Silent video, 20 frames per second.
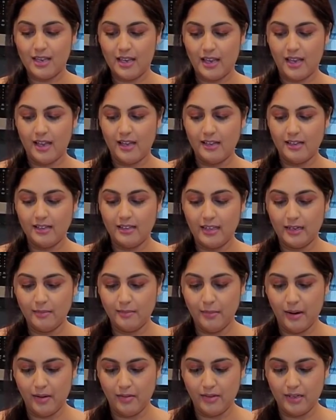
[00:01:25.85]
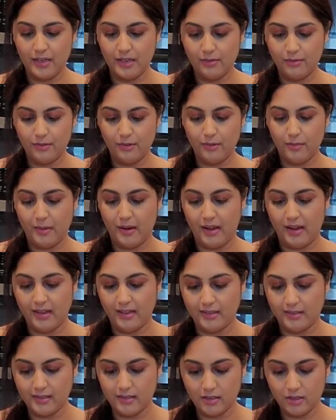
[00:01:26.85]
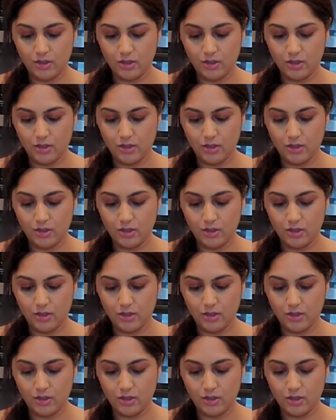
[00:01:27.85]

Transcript: and let it marinate for about